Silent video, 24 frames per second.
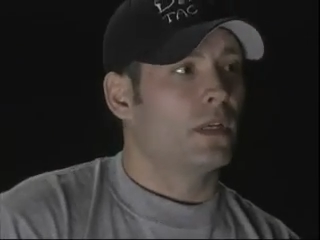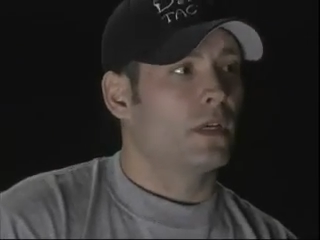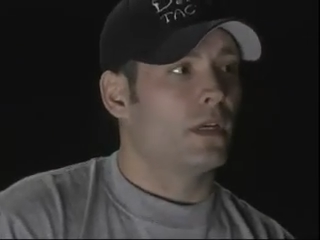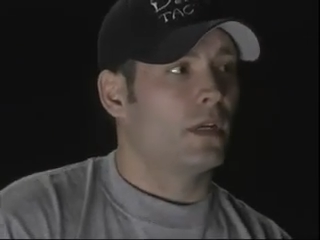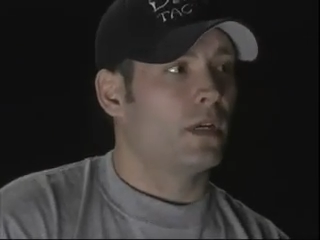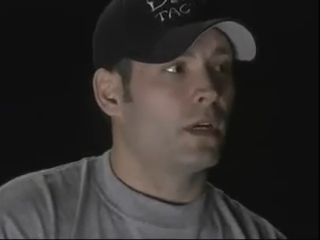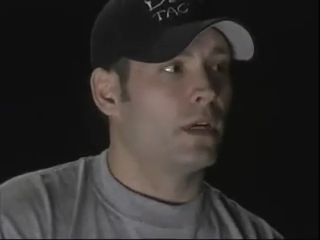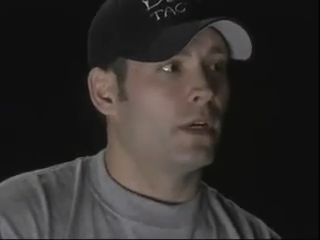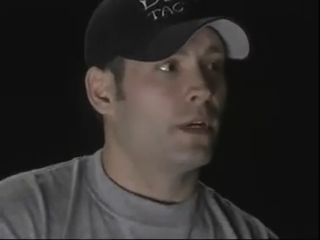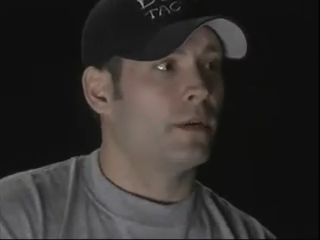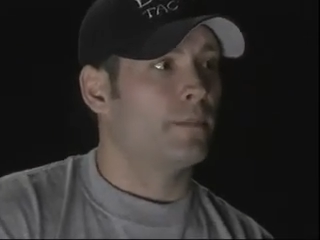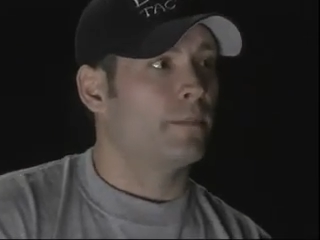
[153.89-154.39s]

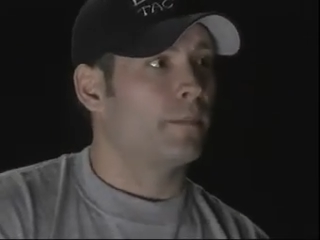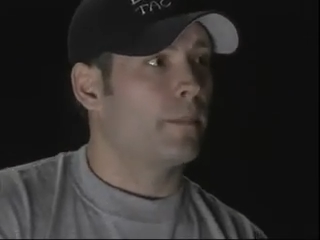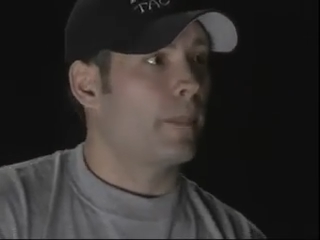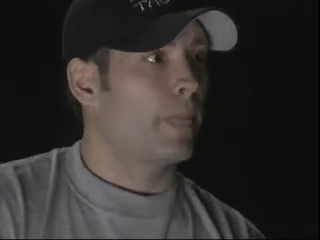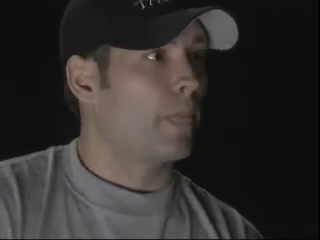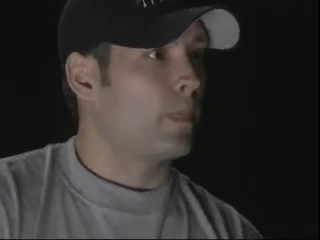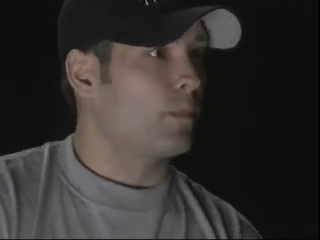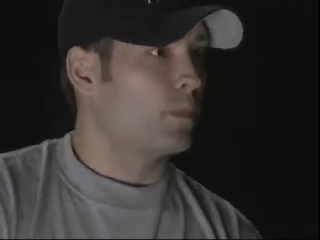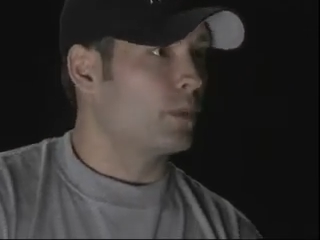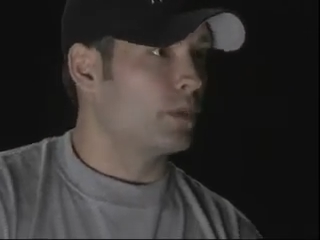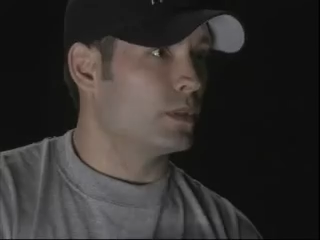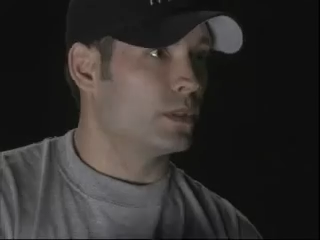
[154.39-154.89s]

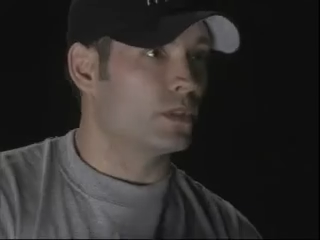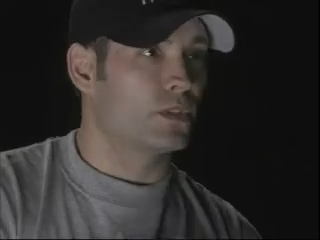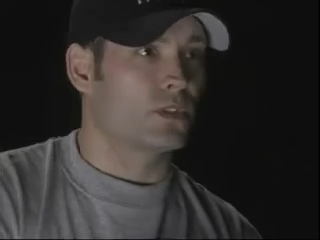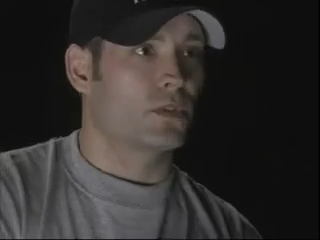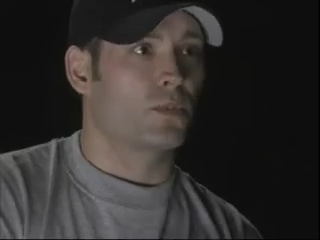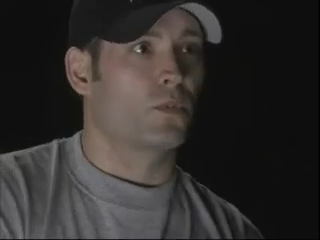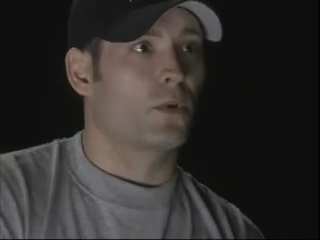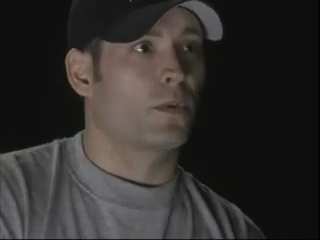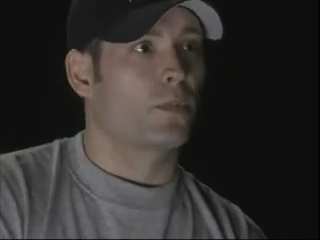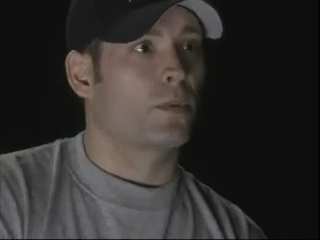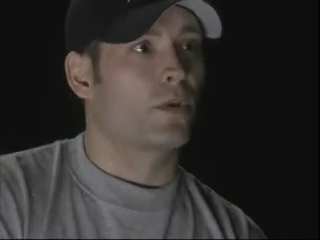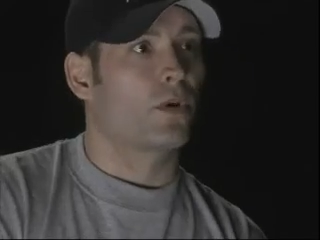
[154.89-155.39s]
We did
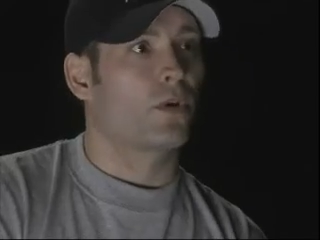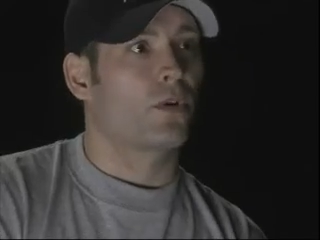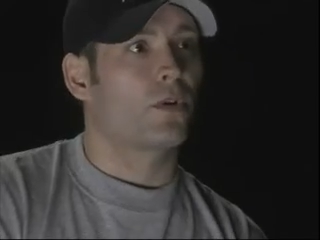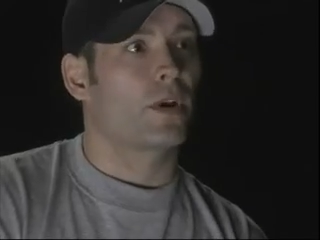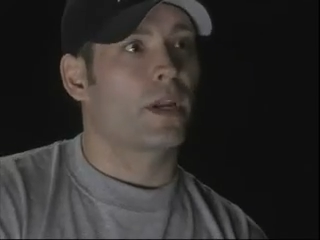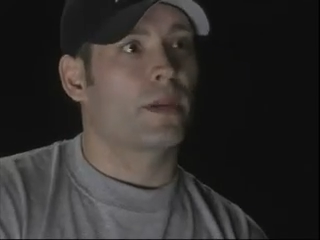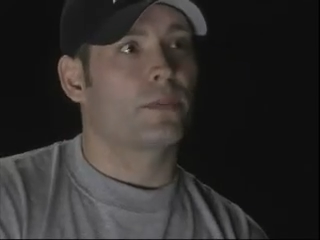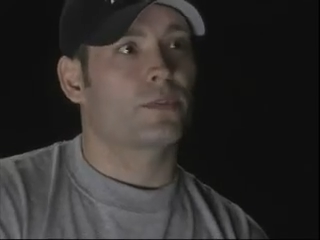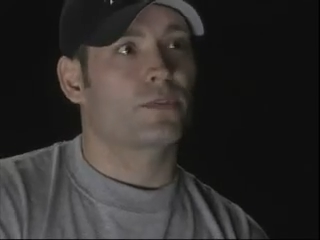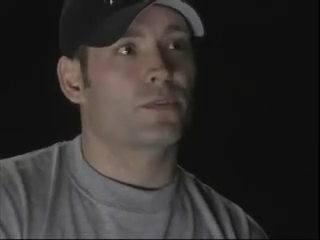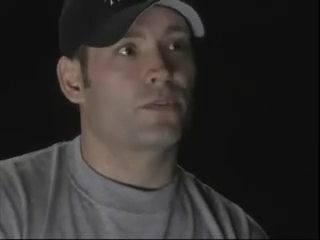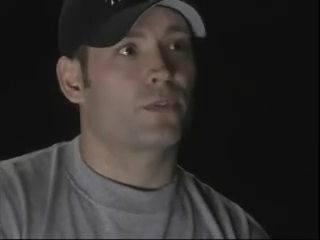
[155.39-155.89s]
some more
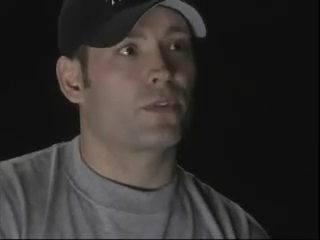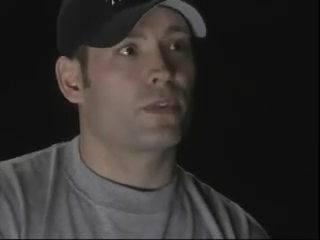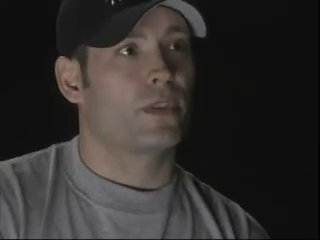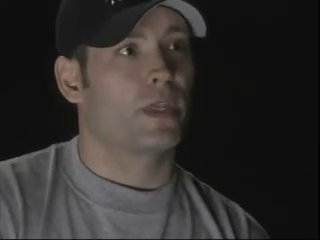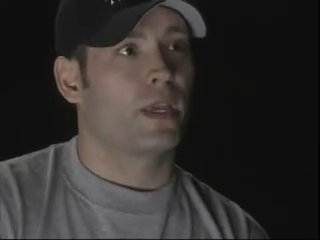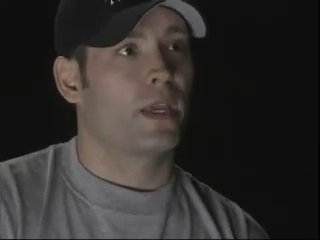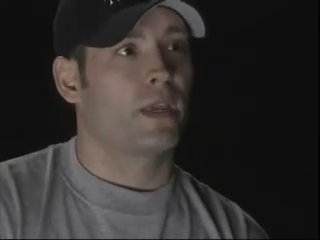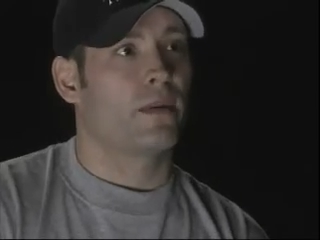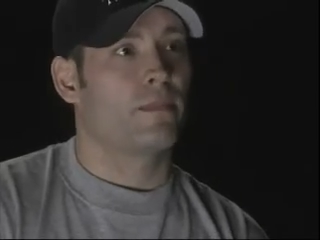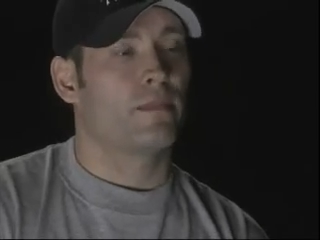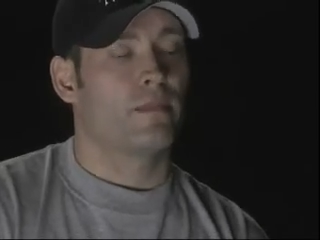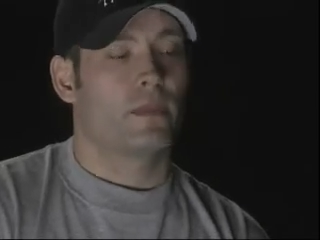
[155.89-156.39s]
programs for
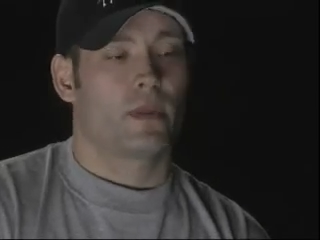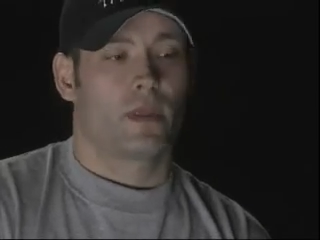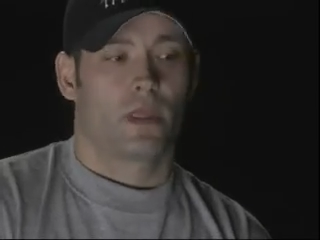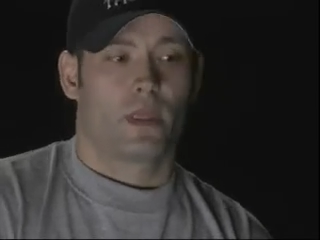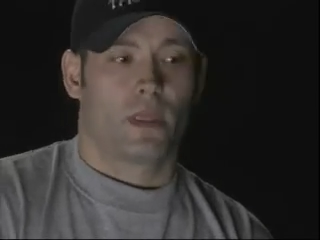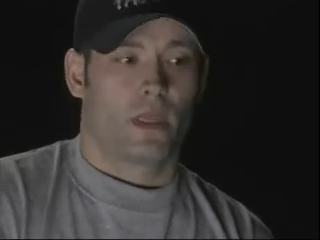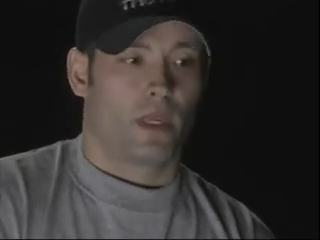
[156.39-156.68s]
them,